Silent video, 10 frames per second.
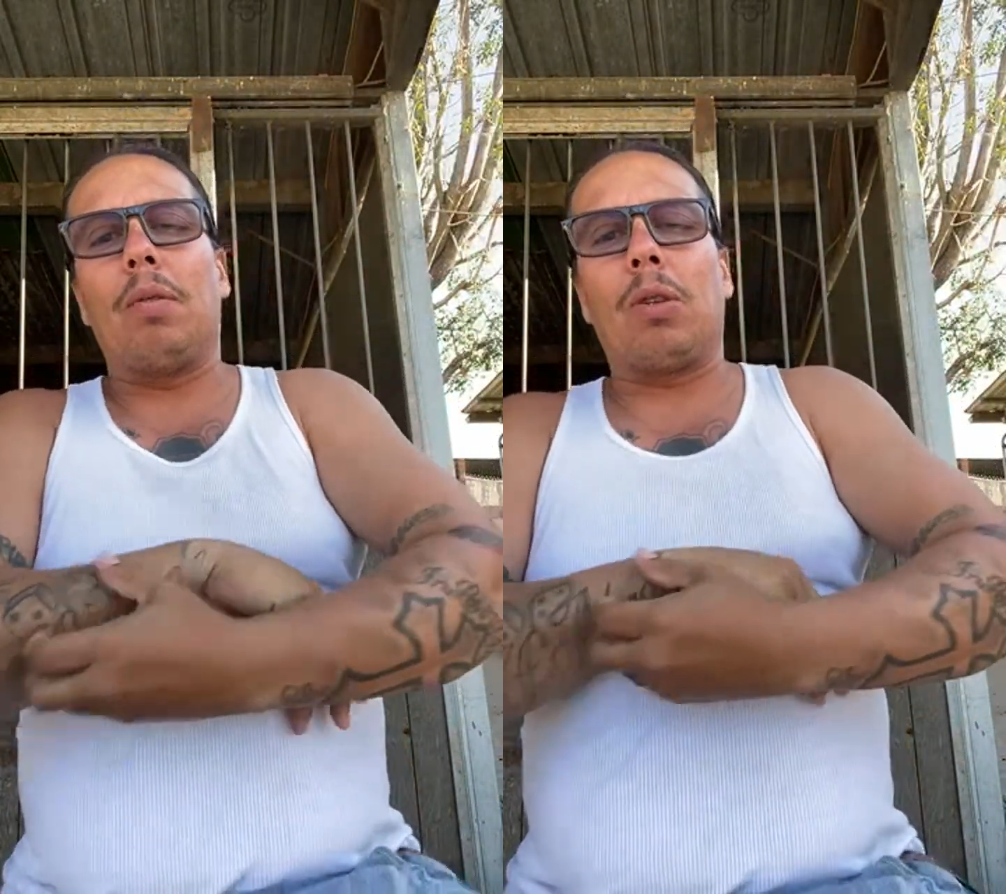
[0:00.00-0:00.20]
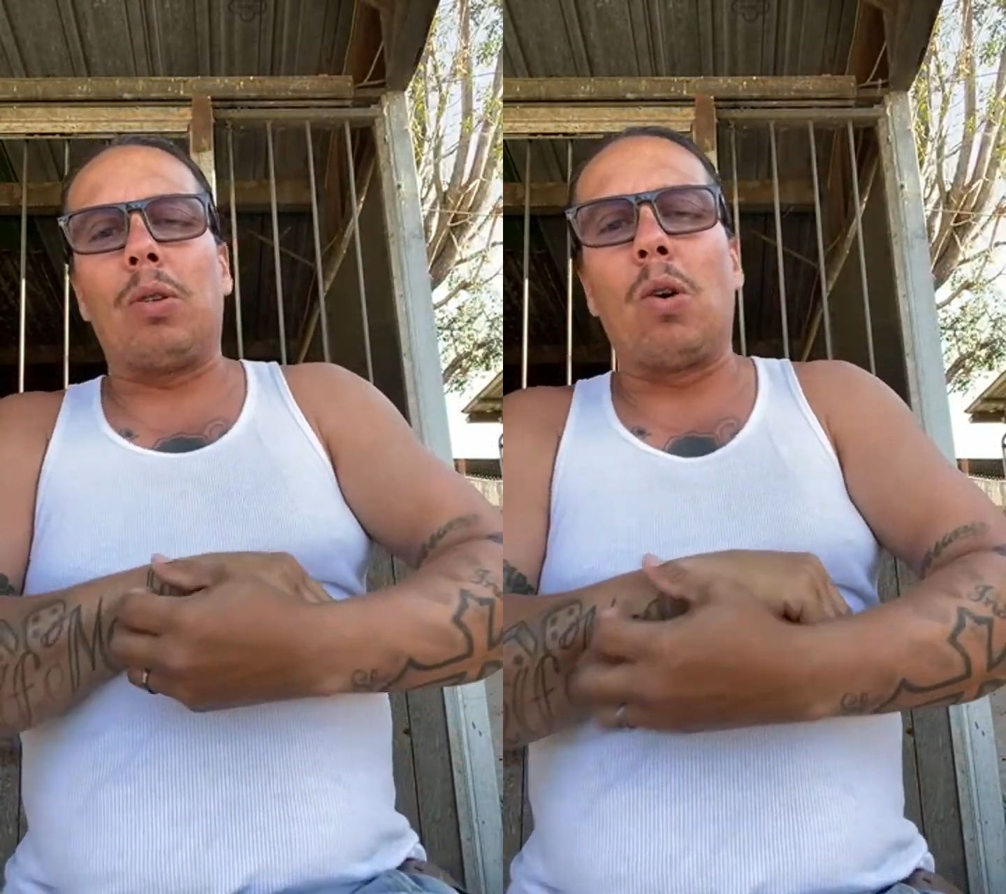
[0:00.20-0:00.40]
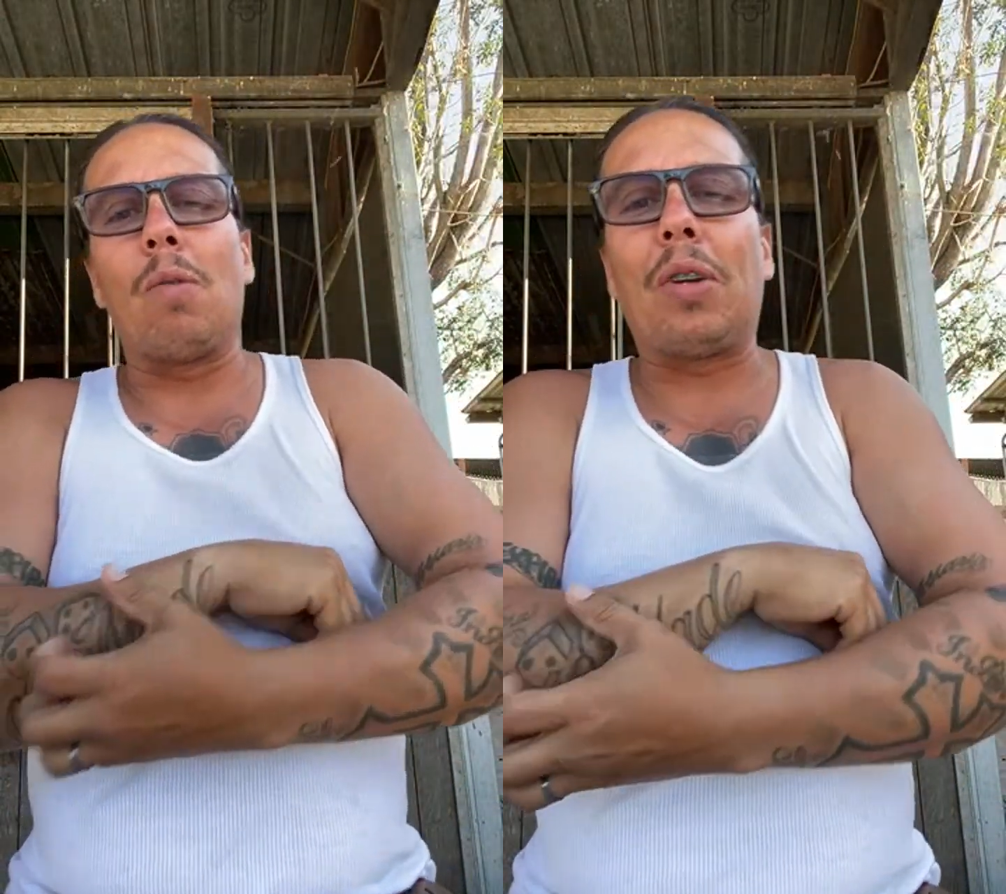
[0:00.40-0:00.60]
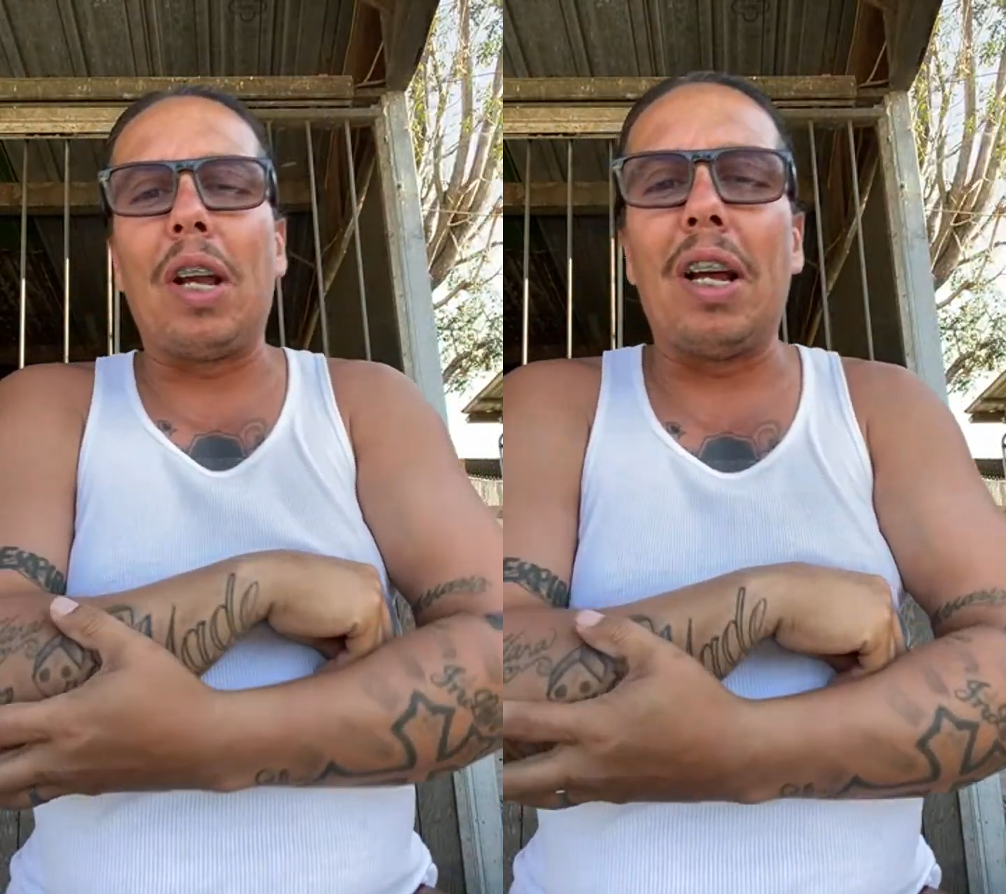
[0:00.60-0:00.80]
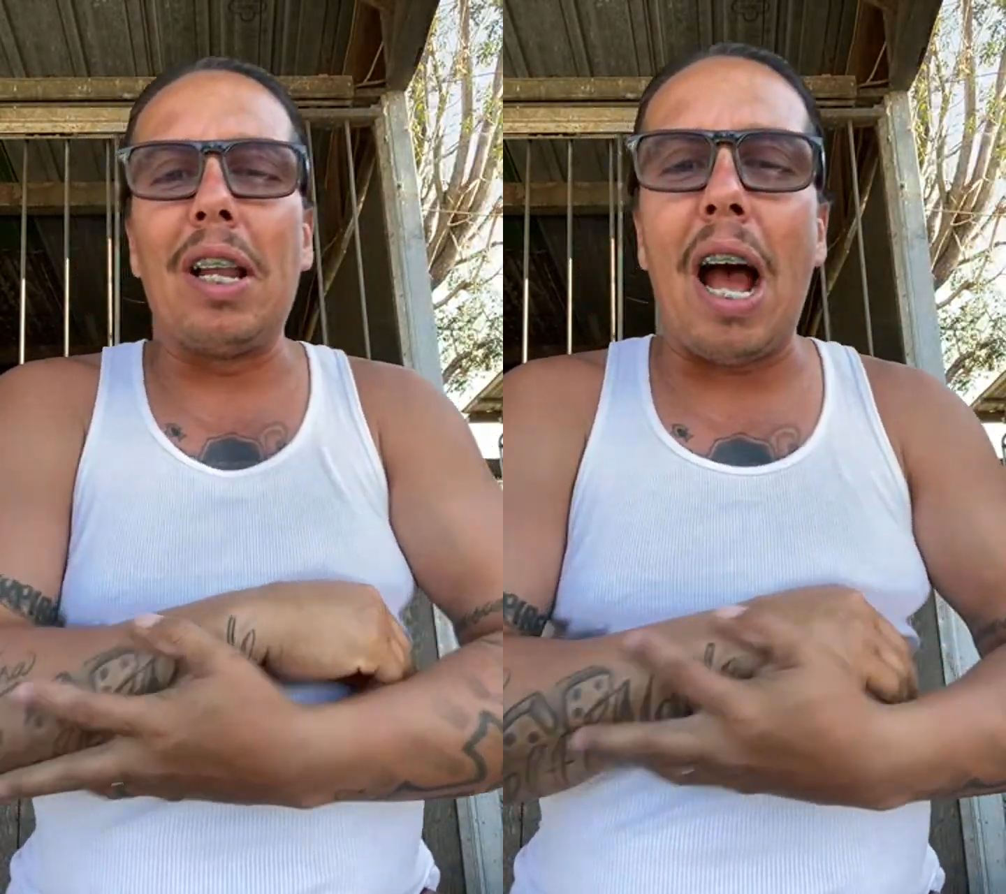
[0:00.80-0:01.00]
North
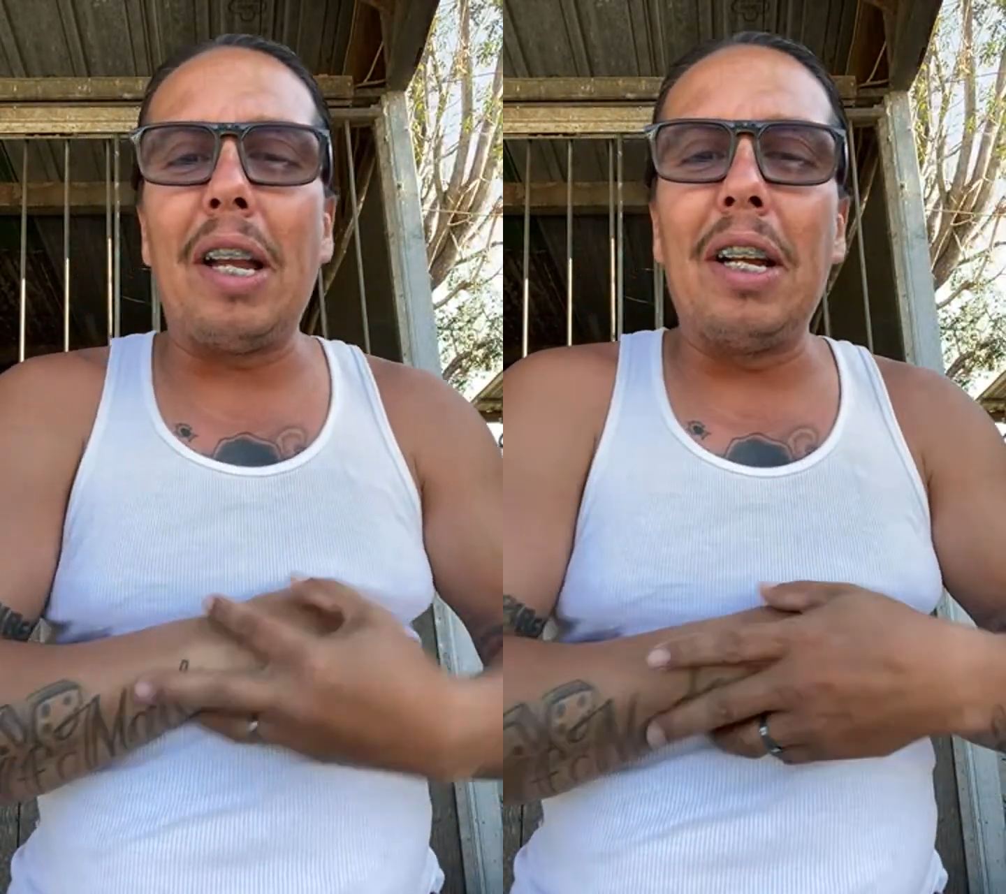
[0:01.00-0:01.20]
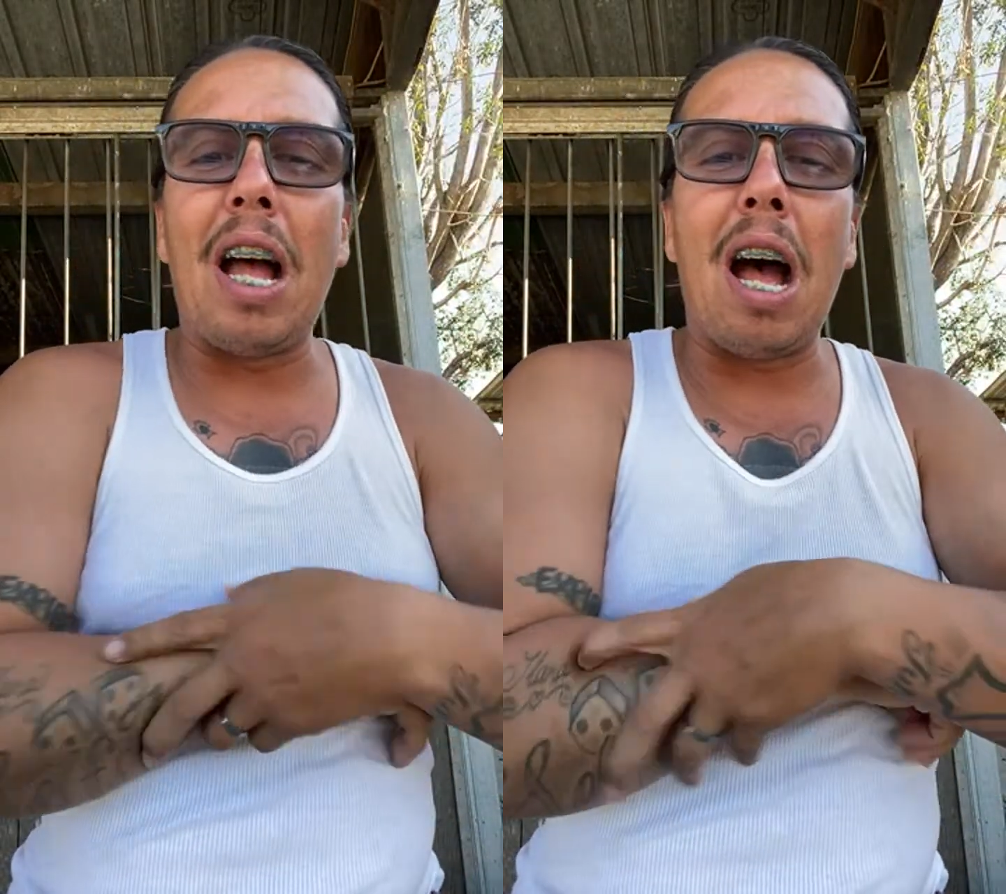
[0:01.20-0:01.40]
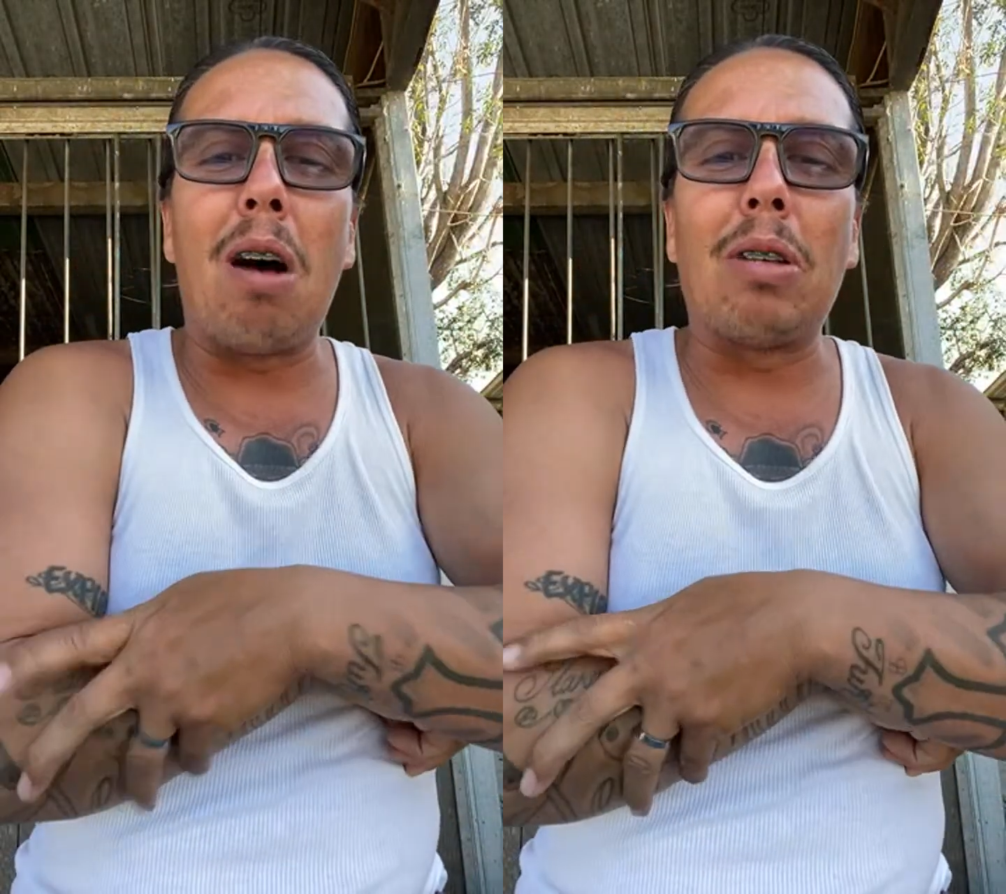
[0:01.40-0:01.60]
Carolina in the house.